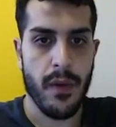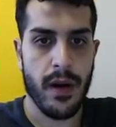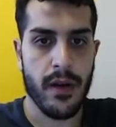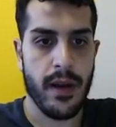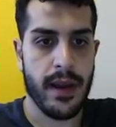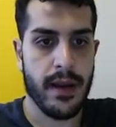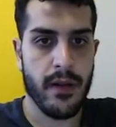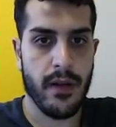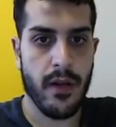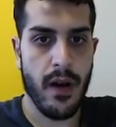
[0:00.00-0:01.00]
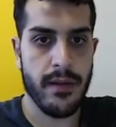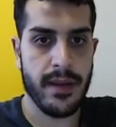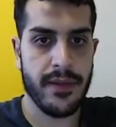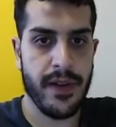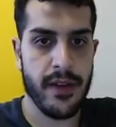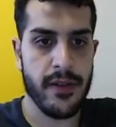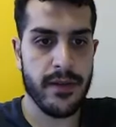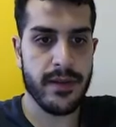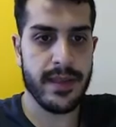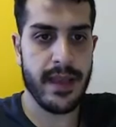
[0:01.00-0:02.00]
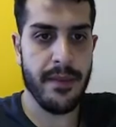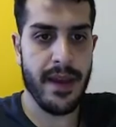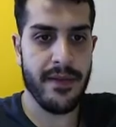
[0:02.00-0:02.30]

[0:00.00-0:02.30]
we're gonna call this function sum